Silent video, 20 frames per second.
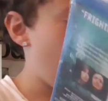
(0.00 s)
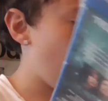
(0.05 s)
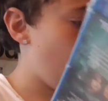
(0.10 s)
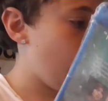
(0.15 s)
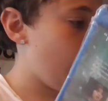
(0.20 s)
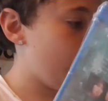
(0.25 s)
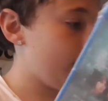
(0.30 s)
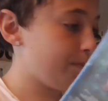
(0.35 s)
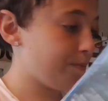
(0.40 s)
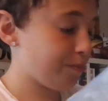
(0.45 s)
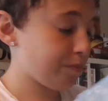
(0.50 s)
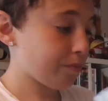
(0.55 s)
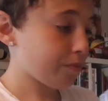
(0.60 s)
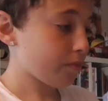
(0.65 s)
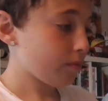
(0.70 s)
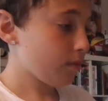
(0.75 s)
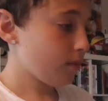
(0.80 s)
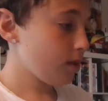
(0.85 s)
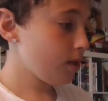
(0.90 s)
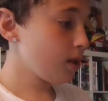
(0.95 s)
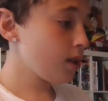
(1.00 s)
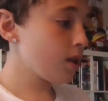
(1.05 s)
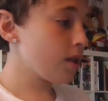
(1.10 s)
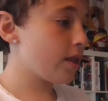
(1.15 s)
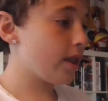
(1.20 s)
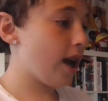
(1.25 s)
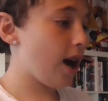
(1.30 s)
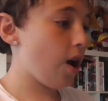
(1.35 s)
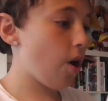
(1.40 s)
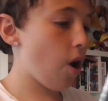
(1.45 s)

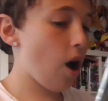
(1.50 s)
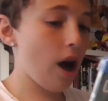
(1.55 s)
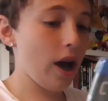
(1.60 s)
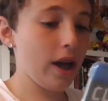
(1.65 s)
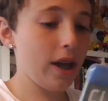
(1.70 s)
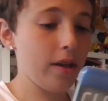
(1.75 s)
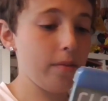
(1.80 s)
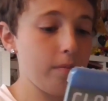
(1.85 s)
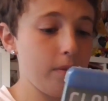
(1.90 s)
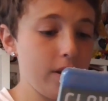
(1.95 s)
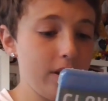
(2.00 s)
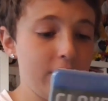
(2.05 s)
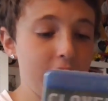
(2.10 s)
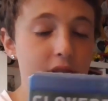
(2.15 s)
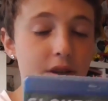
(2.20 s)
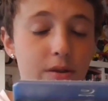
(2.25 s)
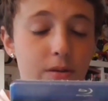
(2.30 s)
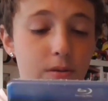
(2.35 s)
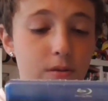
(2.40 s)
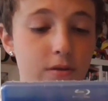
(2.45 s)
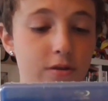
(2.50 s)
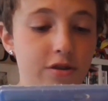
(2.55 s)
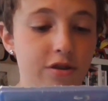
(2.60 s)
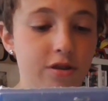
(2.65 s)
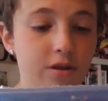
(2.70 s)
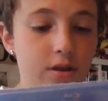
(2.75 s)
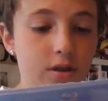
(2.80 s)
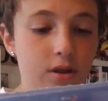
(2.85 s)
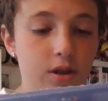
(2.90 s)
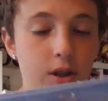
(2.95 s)
Now I am a huge
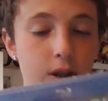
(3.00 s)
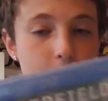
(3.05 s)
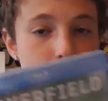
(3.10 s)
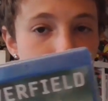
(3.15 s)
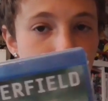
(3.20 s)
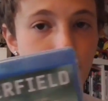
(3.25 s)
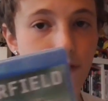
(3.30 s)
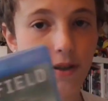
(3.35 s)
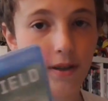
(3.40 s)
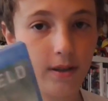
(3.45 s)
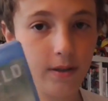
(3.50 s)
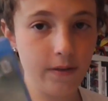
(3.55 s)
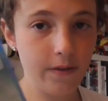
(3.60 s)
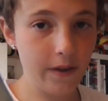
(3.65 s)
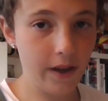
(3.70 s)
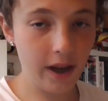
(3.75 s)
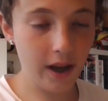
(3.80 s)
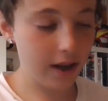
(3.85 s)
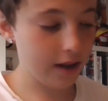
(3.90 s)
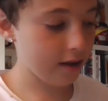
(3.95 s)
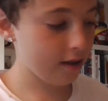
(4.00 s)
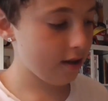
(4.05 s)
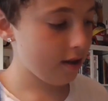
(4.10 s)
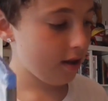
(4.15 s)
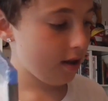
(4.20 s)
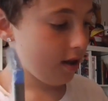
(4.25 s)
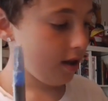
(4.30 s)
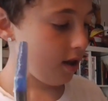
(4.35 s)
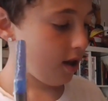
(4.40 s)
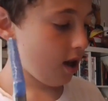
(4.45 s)
Cloverfield fan,
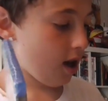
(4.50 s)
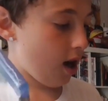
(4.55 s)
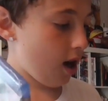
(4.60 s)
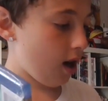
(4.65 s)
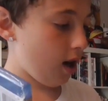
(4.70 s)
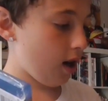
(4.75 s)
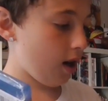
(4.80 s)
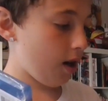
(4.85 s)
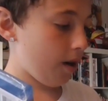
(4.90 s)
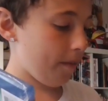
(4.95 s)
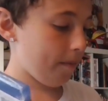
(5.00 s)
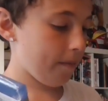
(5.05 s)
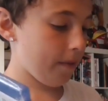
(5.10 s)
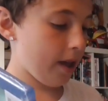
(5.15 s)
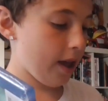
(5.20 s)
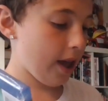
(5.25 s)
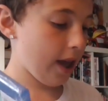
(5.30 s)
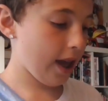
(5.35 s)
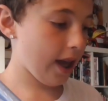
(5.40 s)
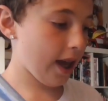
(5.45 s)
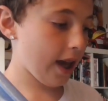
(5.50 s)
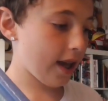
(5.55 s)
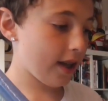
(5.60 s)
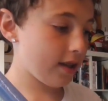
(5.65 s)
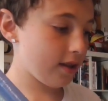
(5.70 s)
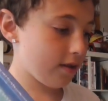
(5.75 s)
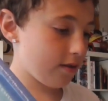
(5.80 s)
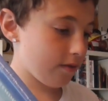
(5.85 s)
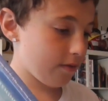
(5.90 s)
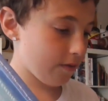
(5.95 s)

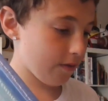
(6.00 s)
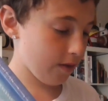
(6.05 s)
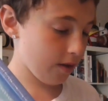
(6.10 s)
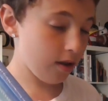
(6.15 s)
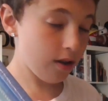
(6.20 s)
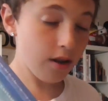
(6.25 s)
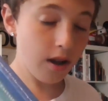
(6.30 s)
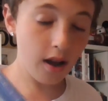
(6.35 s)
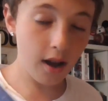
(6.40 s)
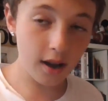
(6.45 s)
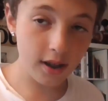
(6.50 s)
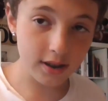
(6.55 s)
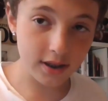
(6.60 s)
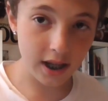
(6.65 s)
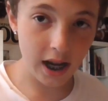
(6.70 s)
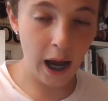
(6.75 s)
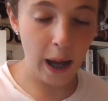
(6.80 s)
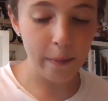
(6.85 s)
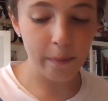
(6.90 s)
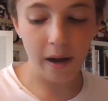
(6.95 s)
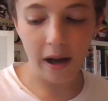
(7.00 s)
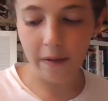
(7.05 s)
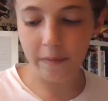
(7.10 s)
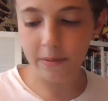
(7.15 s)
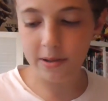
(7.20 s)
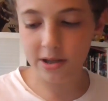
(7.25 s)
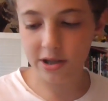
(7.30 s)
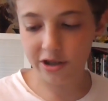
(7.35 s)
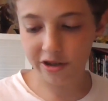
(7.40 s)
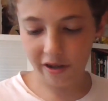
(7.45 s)
and for a long time I've
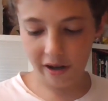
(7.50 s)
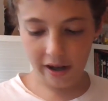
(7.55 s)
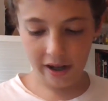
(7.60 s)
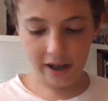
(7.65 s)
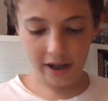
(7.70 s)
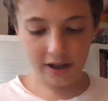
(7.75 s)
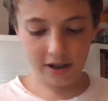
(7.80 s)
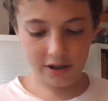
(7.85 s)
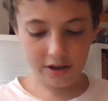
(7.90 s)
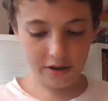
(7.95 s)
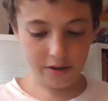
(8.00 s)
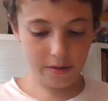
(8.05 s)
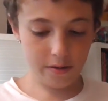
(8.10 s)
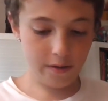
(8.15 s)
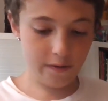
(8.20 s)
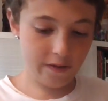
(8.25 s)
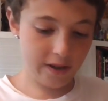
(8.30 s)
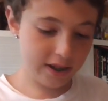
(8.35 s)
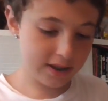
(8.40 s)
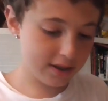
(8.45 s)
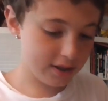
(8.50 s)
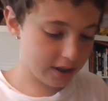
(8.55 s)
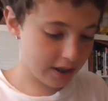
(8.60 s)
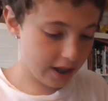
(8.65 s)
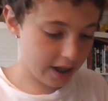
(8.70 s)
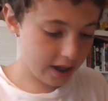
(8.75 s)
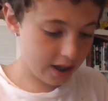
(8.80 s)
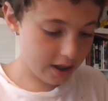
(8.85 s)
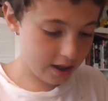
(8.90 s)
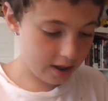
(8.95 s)
been trying to
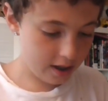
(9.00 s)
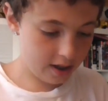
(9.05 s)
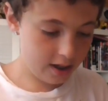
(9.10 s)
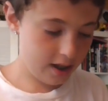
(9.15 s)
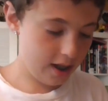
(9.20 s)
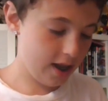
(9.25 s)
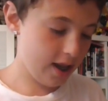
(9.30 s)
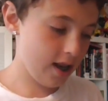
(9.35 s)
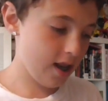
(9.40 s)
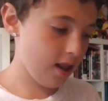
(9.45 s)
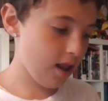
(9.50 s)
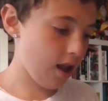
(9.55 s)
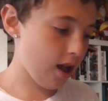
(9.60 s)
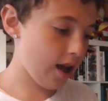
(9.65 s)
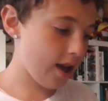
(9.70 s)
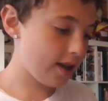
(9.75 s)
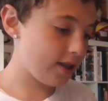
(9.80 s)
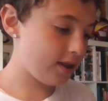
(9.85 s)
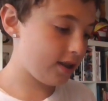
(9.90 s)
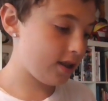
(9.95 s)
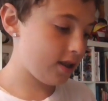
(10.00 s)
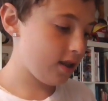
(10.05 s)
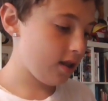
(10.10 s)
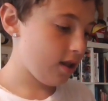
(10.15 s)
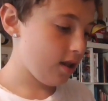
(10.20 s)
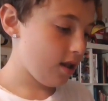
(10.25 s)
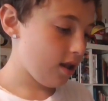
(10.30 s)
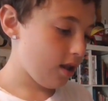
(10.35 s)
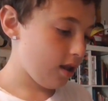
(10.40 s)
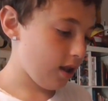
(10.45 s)
investigate it and analyze
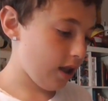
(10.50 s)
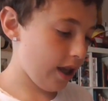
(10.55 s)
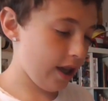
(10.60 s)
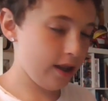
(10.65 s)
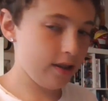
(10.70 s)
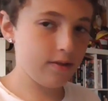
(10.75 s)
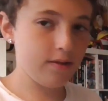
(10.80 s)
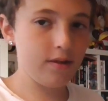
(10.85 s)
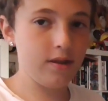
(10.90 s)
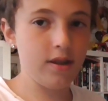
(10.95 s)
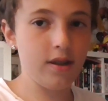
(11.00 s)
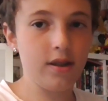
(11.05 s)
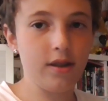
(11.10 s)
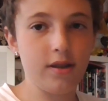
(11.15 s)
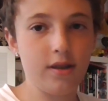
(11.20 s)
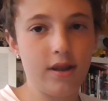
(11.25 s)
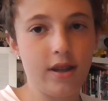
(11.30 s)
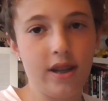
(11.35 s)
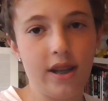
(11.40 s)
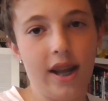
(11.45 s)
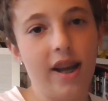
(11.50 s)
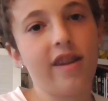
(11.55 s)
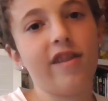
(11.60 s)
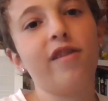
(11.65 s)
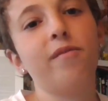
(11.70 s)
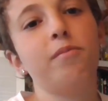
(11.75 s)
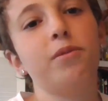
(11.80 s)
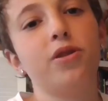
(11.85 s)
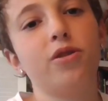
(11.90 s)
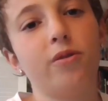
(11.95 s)
like the
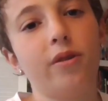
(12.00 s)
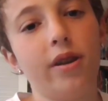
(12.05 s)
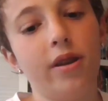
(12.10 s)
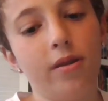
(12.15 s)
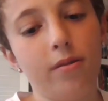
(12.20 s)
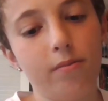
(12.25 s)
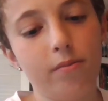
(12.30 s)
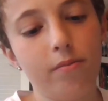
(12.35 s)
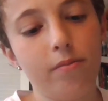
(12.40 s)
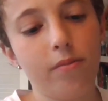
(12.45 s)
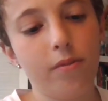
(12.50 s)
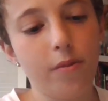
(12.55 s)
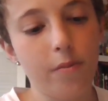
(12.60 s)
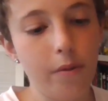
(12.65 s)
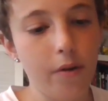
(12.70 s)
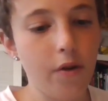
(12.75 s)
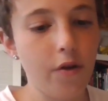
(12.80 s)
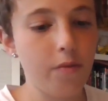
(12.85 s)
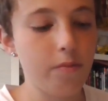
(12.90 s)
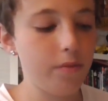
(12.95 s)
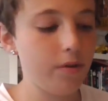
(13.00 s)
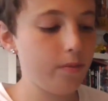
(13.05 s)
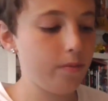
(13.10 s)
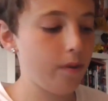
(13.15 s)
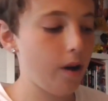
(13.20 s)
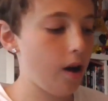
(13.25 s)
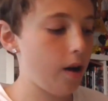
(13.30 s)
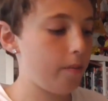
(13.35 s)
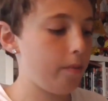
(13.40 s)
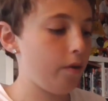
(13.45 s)
connection between the both
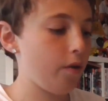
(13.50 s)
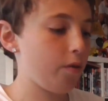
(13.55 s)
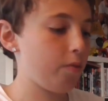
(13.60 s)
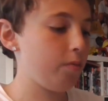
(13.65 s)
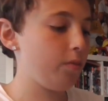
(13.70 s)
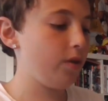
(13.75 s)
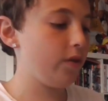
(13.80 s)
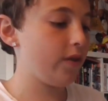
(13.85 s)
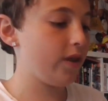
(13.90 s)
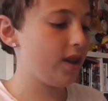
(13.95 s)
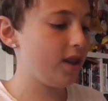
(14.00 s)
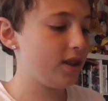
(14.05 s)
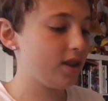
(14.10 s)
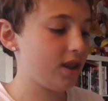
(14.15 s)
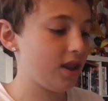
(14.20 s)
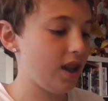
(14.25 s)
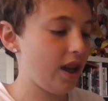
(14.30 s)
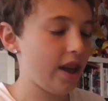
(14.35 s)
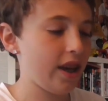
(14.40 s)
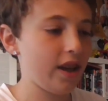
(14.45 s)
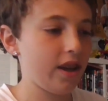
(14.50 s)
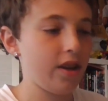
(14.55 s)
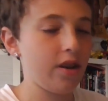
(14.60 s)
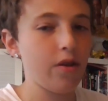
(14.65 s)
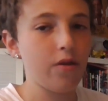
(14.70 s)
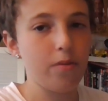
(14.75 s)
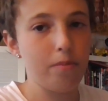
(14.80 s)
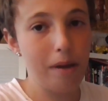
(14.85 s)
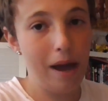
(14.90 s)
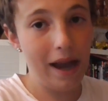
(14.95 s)
movies and like the
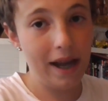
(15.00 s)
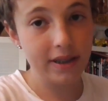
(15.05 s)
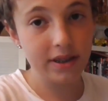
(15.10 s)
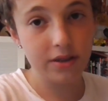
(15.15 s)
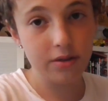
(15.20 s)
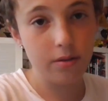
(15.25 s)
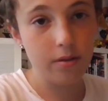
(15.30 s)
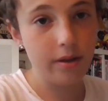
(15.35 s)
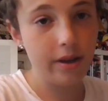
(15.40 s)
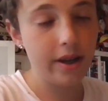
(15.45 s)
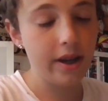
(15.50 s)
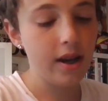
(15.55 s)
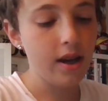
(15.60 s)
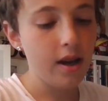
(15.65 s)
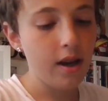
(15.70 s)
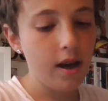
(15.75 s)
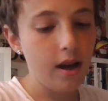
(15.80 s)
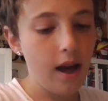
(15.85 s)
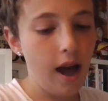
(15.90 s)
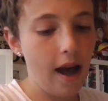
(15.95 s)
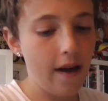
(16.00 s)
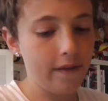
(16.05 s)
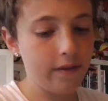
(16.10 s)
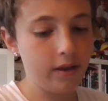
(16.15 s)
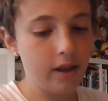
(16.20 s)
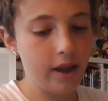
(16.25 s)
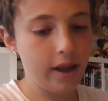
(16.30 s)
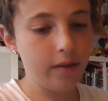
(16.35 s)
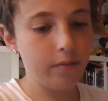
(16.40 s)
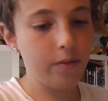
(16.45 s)
backstory, have
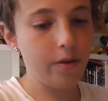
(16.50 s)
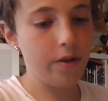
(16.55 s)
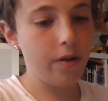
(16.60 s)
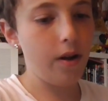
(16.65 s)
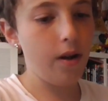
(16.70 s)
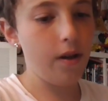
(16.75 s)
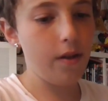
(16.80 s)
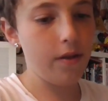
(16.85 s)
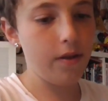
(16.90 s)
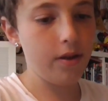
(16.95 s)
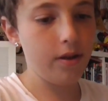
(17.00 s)
like with all